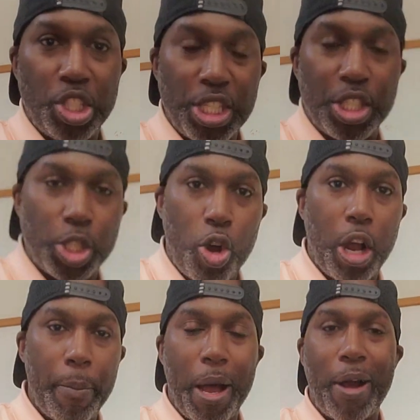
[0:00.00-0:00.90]
just to
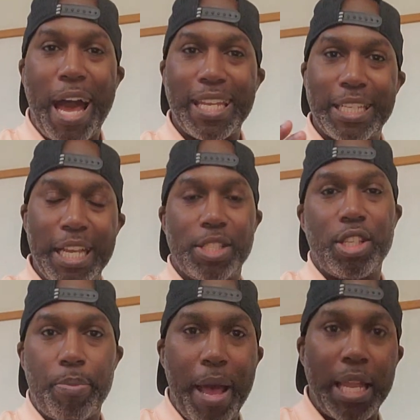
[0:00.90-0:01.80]
talk about how to get into
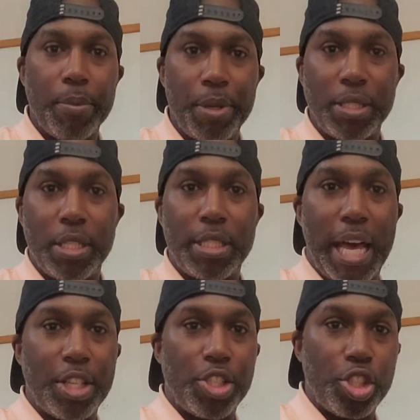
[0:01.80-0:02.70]
the pallet business, how
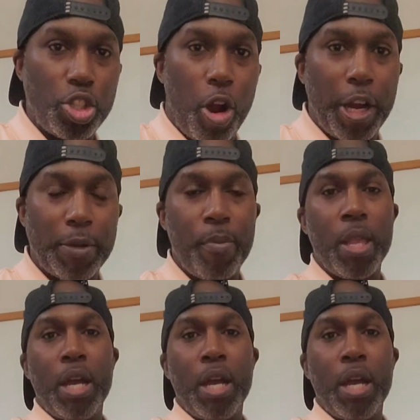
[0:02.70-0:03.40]
to start.